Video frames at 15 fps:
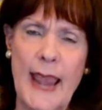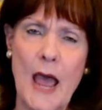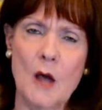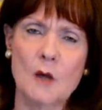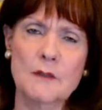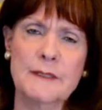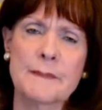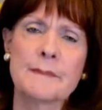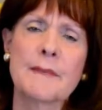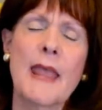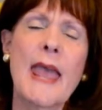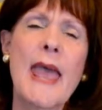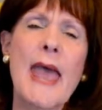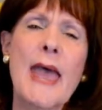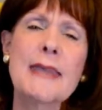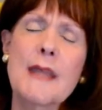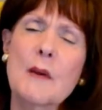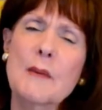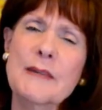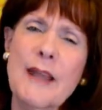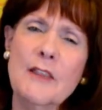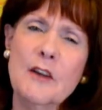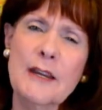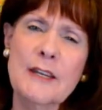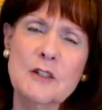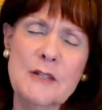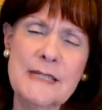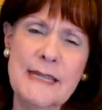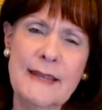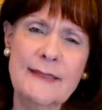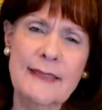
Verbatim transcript: out. Now, another interesting